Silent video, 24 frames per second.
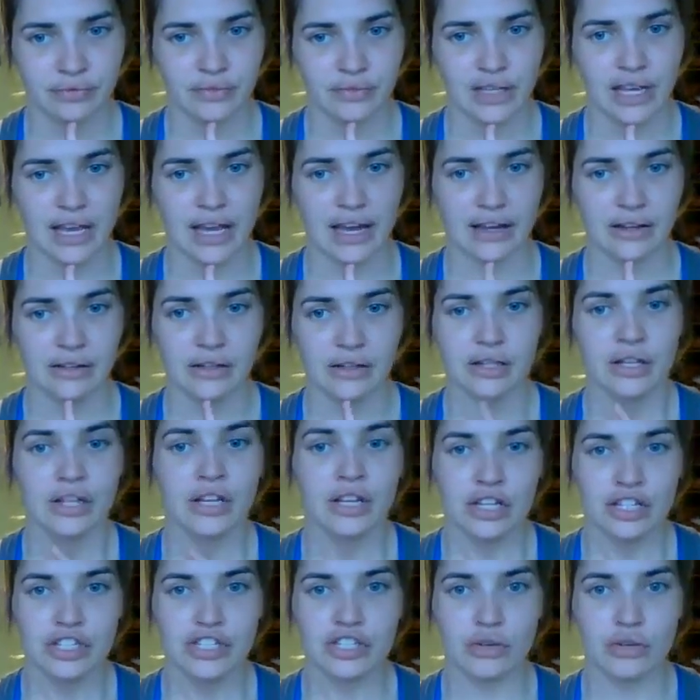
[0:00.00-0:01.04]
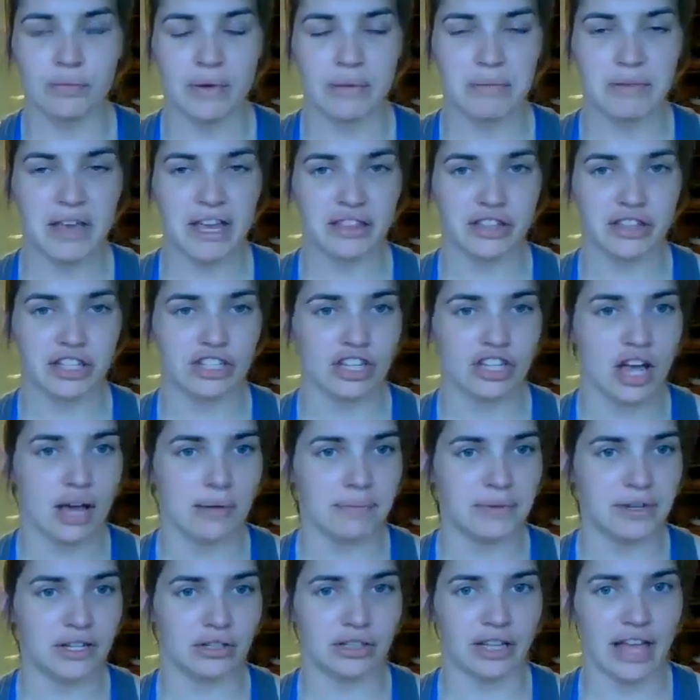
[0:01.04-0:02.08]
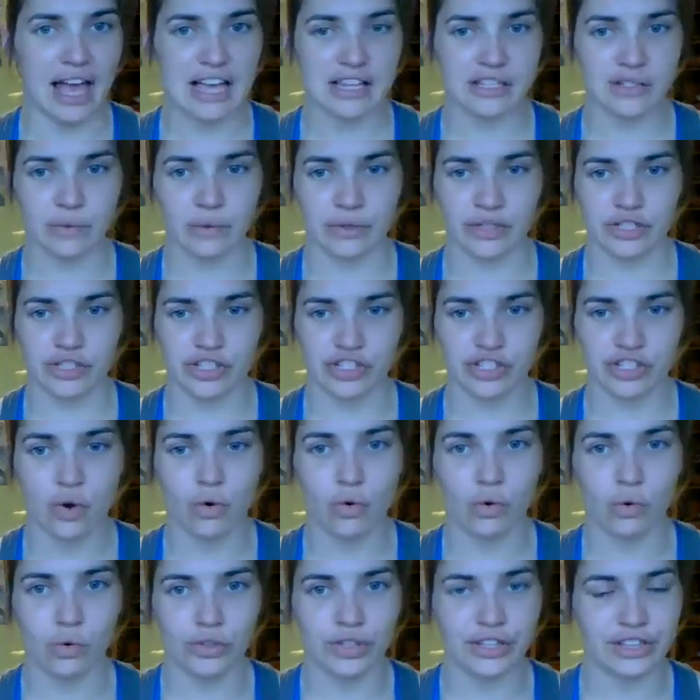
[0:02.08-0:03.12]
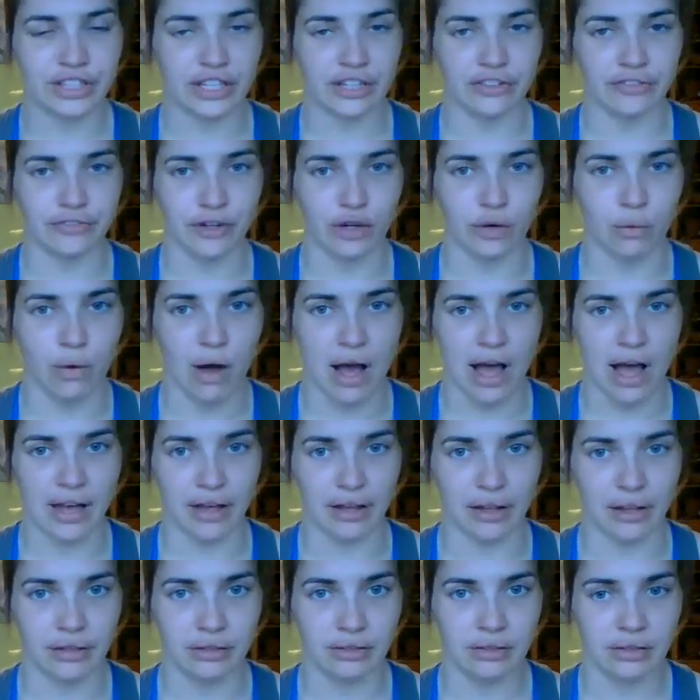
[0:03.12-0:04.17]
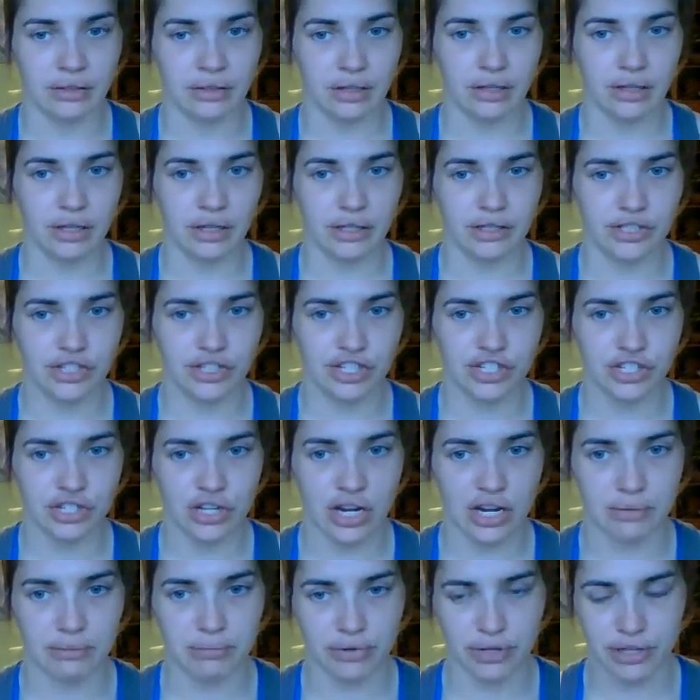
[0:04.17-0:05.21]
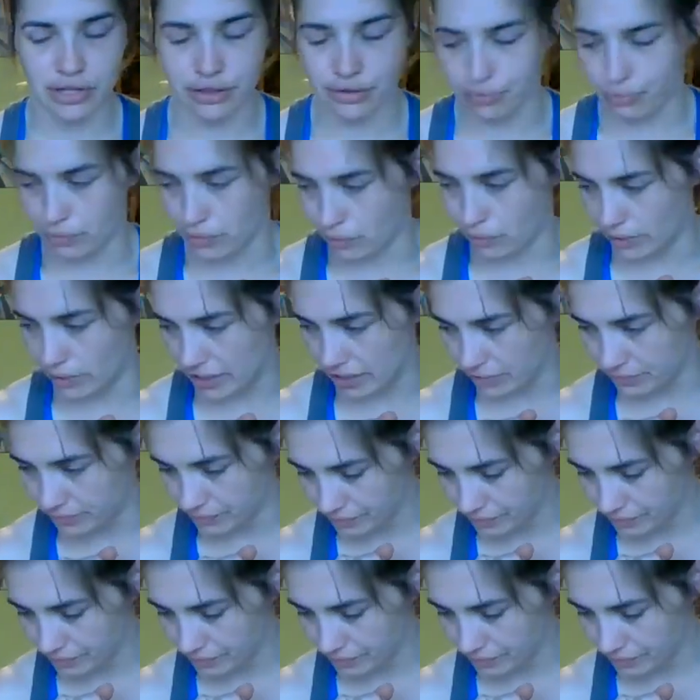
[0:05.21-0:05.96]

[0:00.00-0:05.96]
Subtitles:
Yeah. So maybe at the top of your last one, just hold it there for a while and just try to breathe through it.